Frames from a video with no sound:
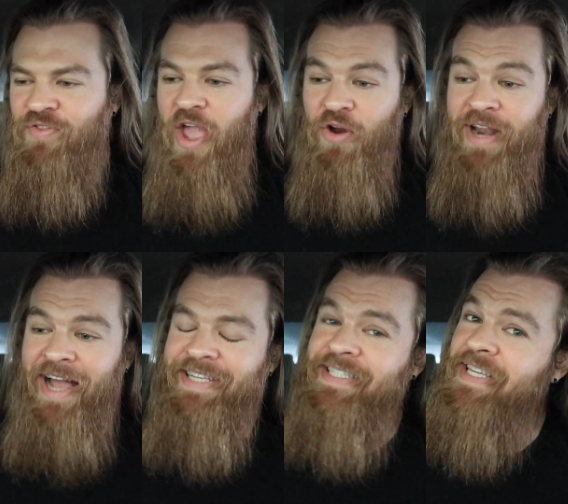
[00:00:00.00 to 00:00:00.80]
They are
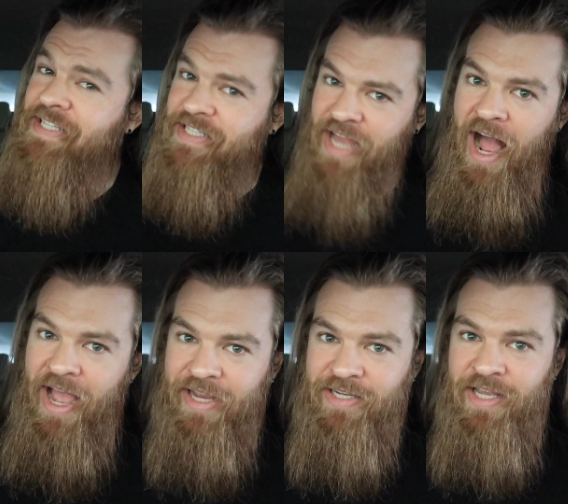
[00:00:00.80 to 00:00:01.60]
not
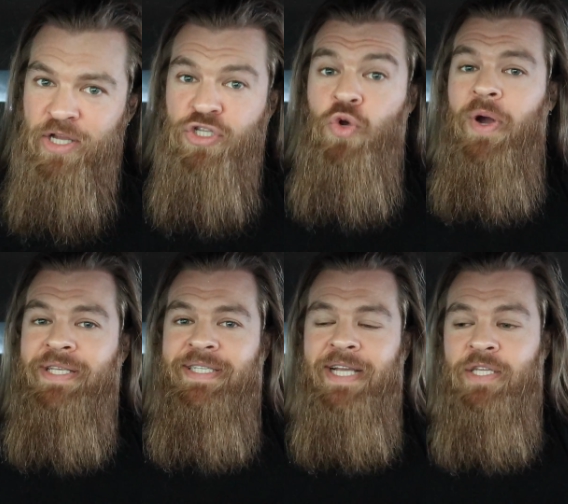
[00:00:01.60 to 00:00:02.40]
designed to
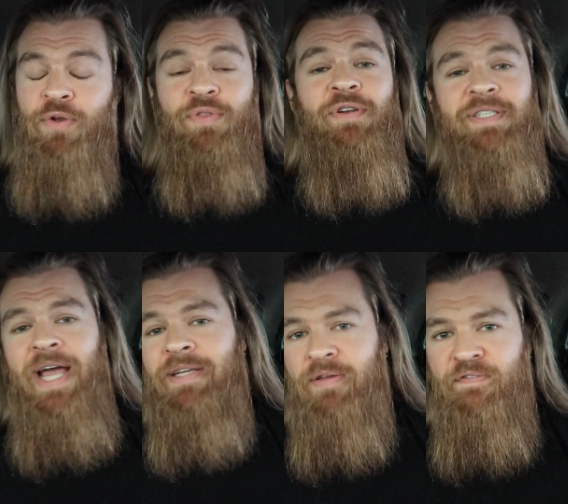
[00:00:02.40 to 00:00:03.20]
addict you. They're
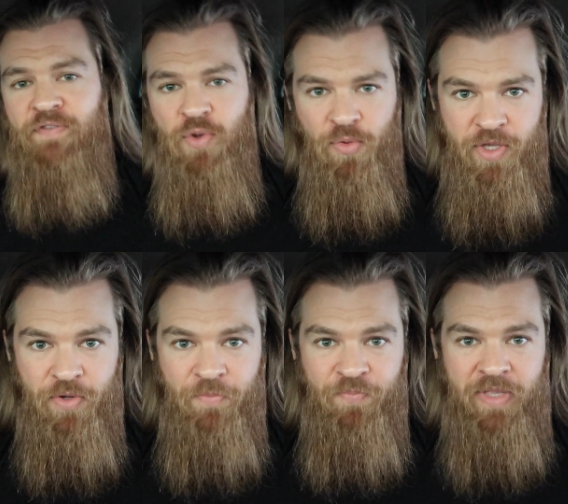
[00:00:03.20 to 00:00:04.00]
designed to fuel
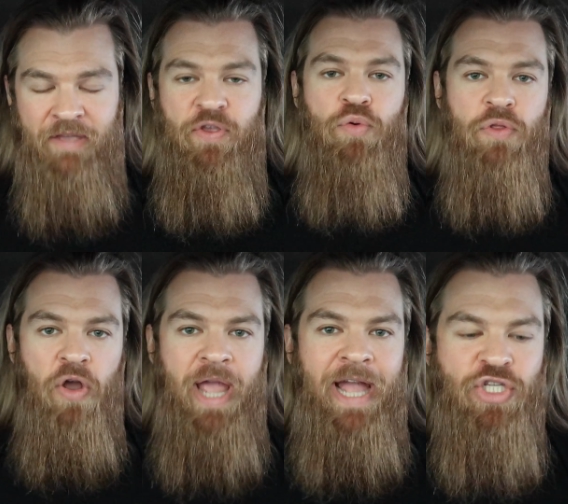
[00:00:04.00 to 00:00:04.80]
you. If you
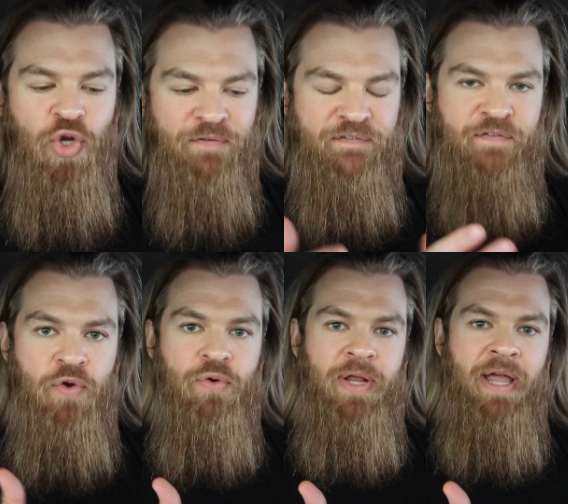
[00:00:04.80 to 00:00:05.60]
look at your
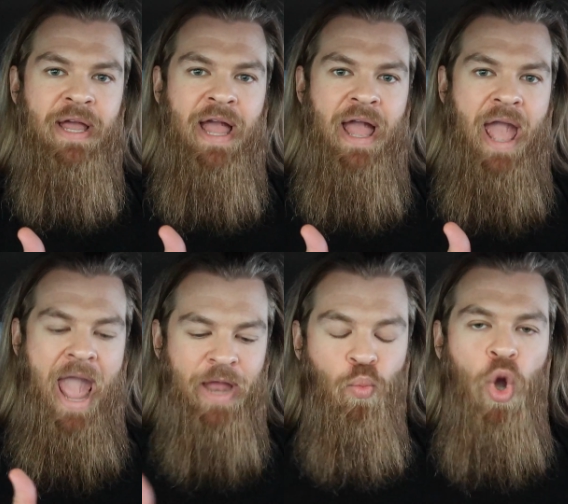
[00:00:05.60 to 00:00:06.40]
food
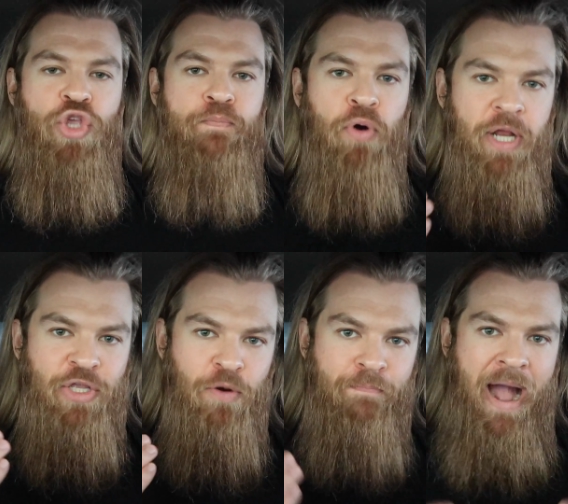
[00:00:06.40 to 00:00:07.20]
and what you put
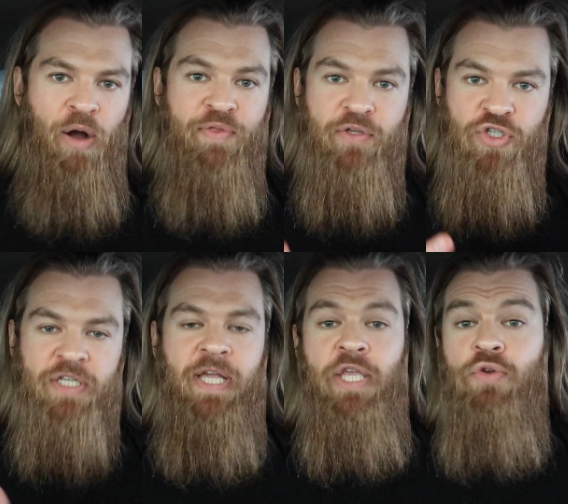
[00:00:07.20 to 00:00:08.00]
in your mouth,
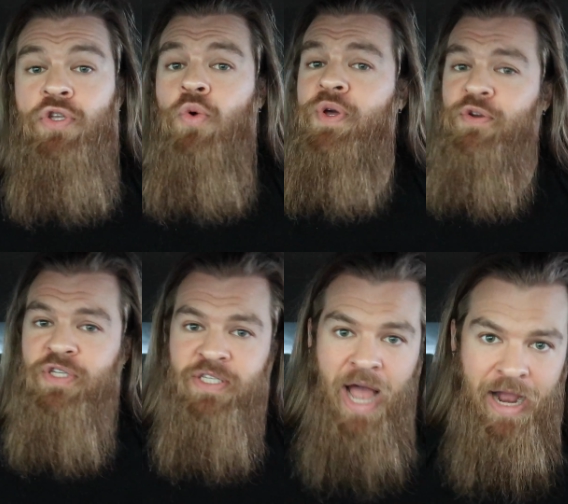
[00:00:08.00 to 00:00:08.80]
just like you do with your
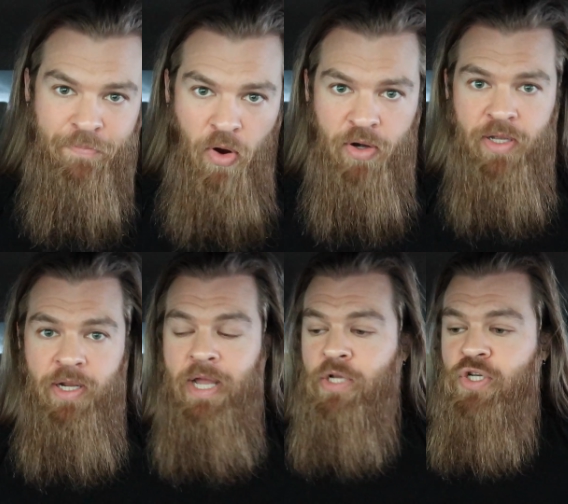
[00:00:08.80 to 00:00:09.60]
stock
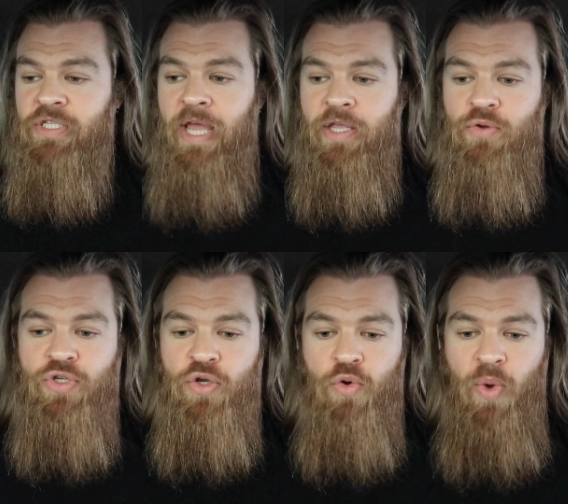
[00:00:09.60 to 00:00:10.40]
market, just like you
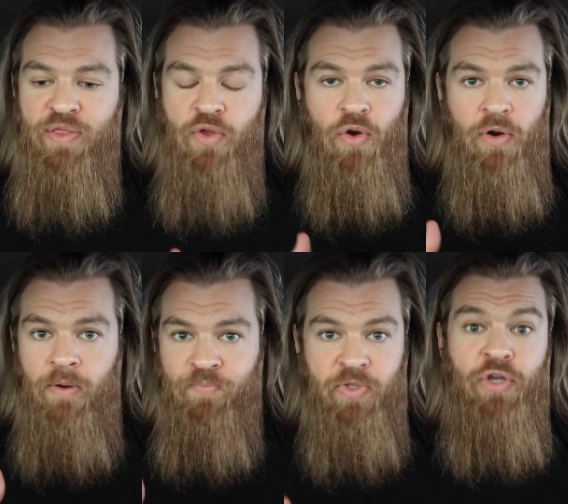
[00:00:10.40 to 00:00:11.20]
do with your